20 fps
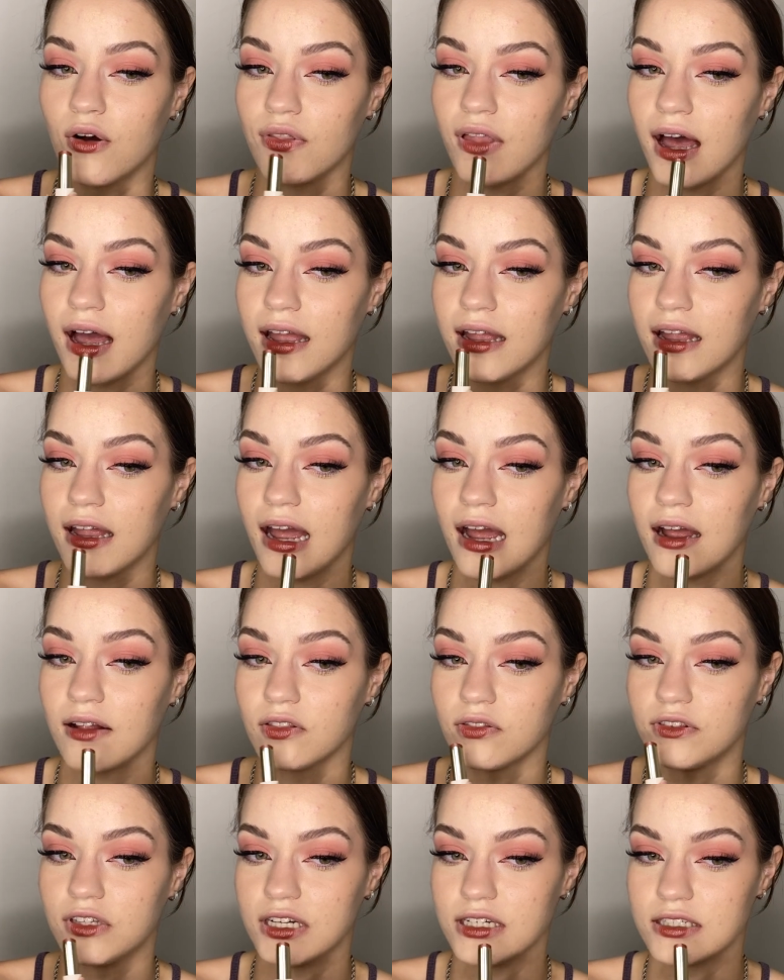that
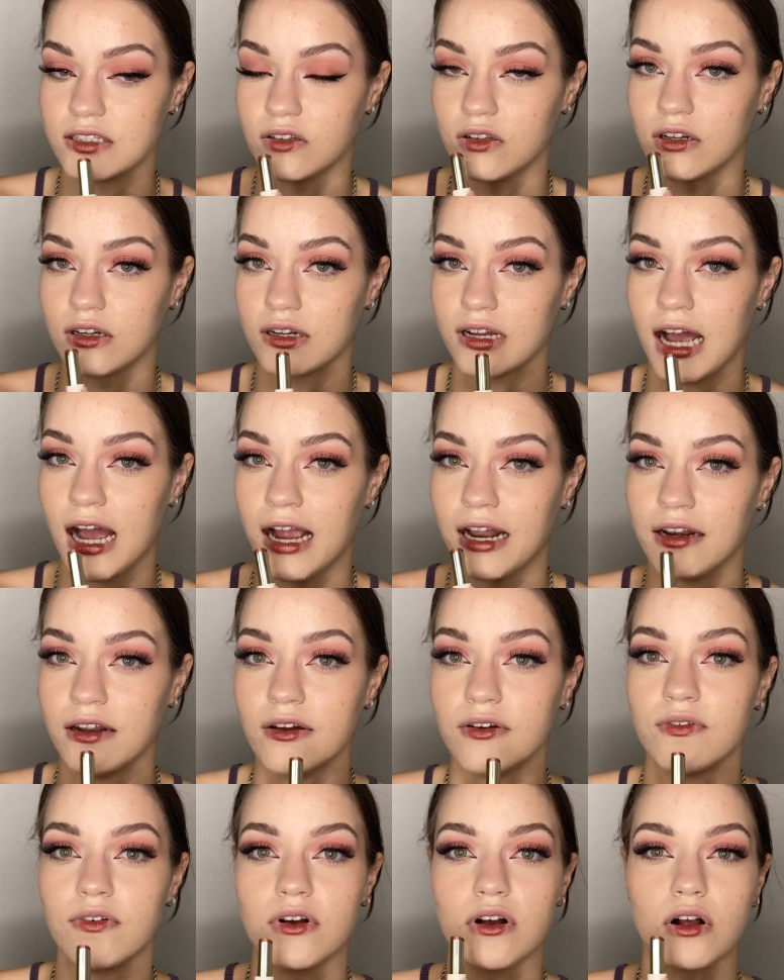it does look kind
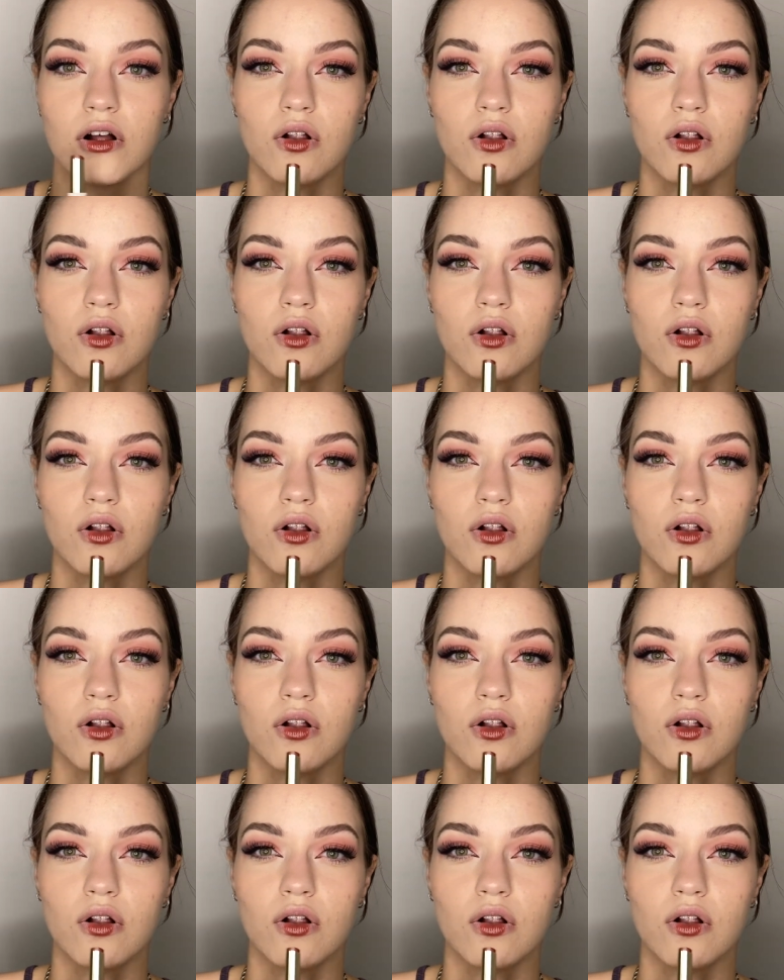of